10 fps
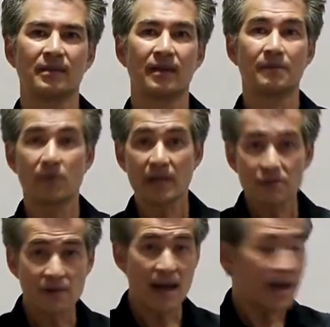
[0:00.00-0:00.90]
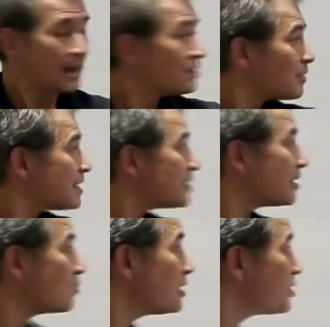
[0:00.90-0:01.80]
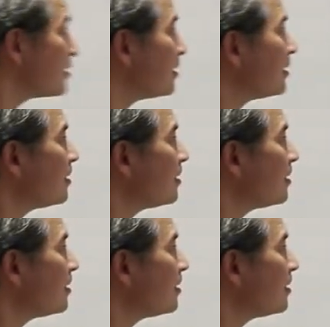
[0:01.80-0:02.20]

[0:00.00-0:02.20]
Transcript: if you're interested in which